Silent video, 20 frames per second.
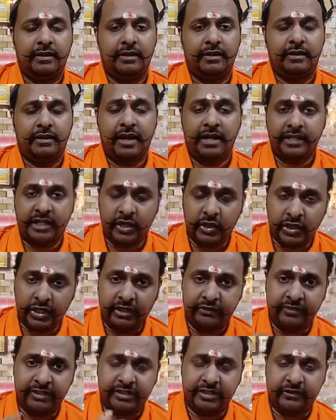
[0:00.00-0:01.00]
Continuing
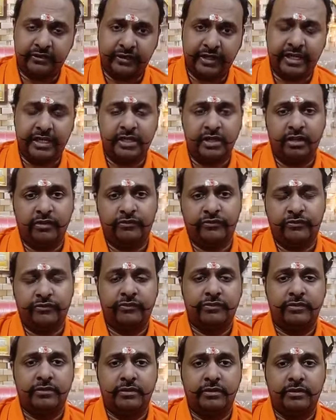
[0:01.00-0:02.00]
with the trend of
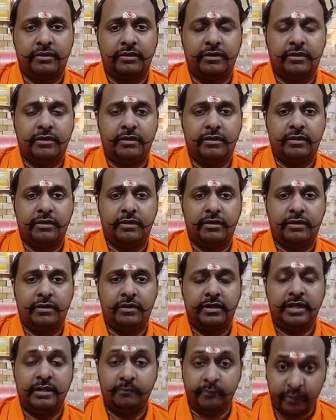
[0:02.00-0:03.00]

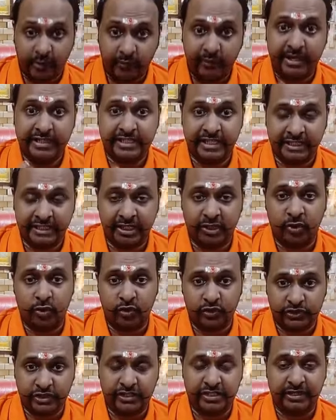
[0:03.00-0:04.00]
improvising the
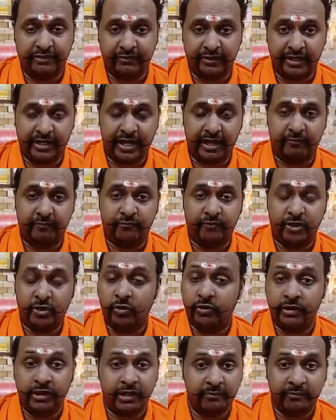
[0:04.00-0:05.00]
courses every time. We
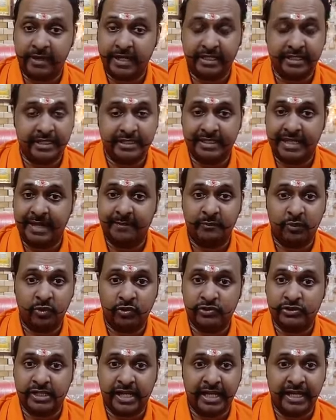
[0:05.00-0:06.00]
don't repeat the same
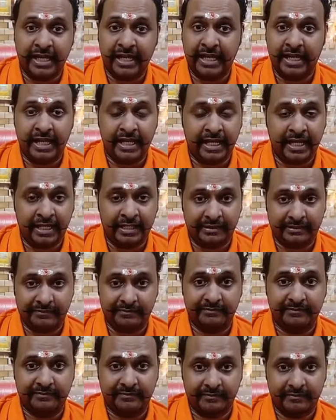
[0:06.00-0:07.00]
course again and again.
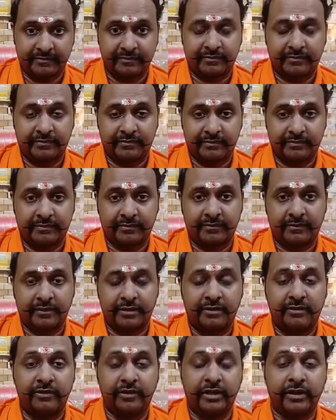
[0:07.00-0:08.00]

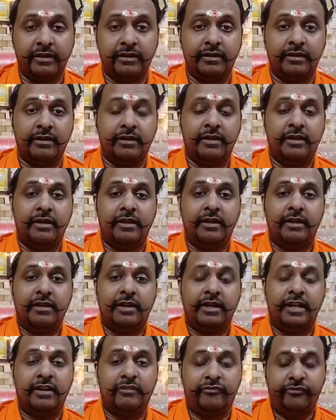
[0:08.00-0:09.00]
Okay?
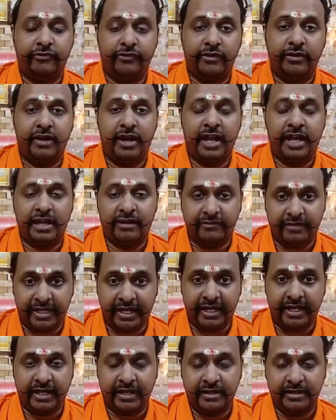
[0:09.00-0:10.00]
If I have
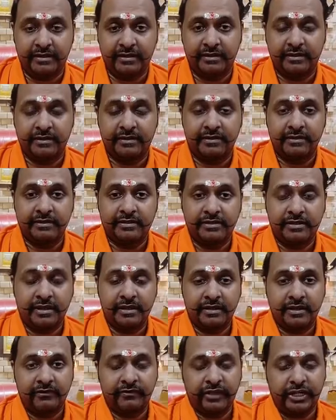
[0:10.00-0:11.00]
taken
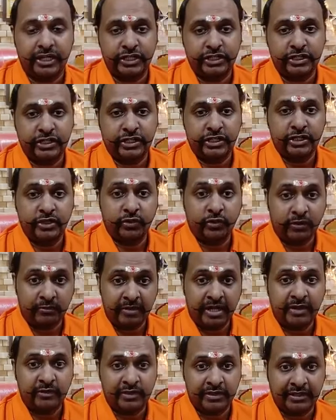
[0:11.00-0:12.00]
certification in
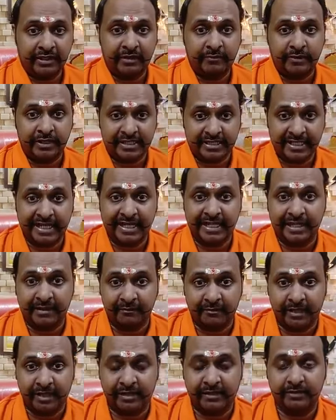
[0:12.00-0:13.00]
neuromanual therapy
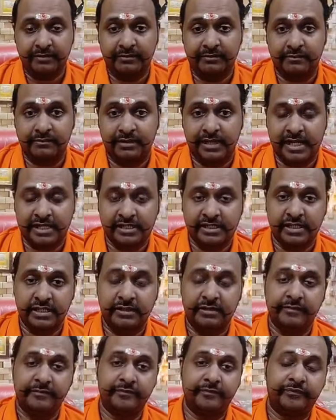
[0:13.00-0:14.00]
CNMT last
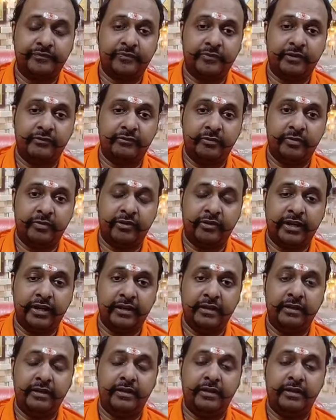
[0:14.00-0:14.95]
year, February,